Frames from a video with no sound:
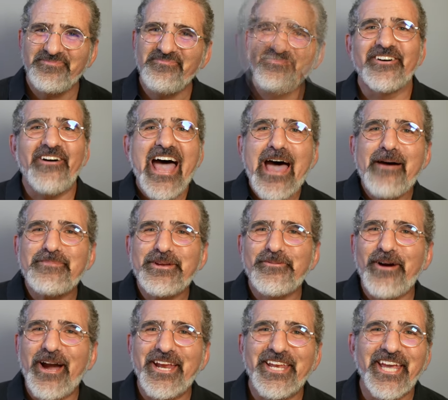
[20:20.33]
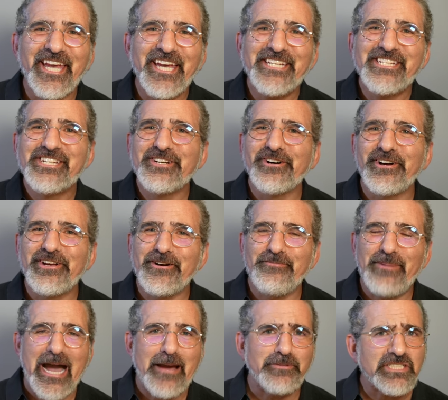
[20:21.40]
So happy writing, enjoy your
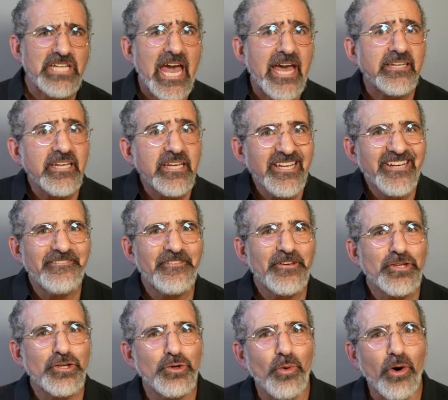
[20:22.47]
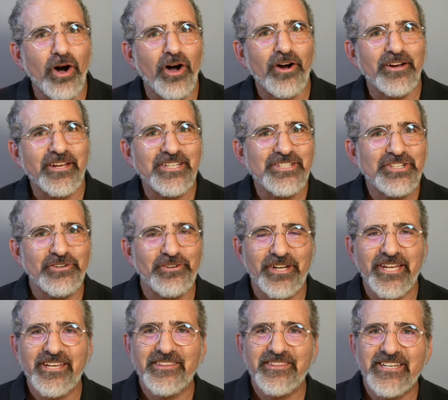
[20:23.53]
Bibles, and if you are
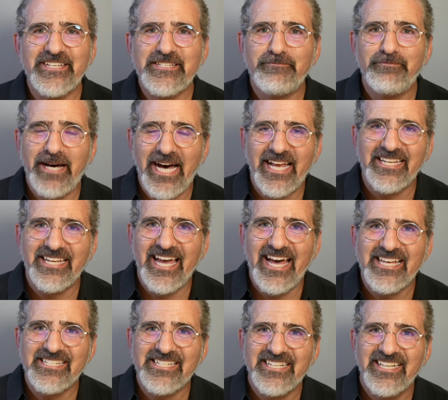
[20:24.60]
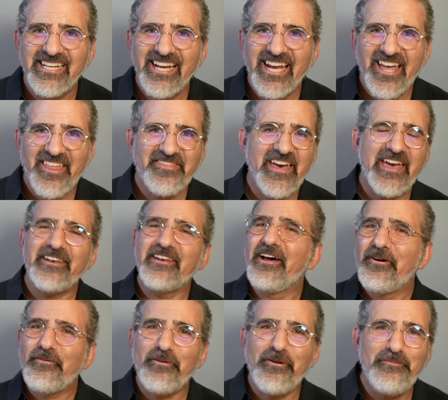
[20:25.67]
enjoying this podcast,
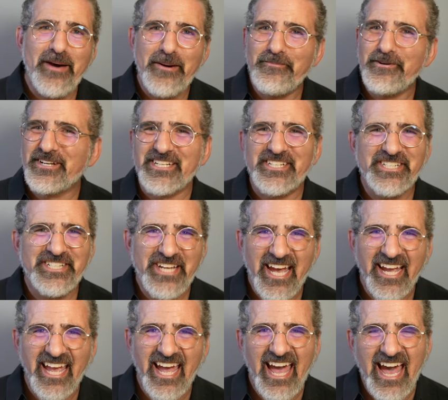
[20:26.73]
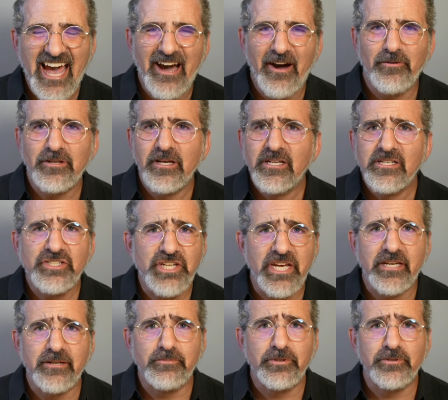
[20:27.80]
then remember to check out
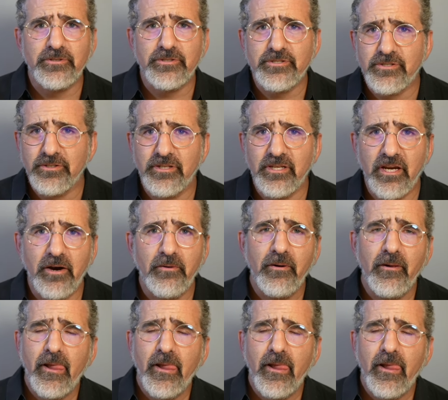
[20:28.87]
Jacob Kruger Studio.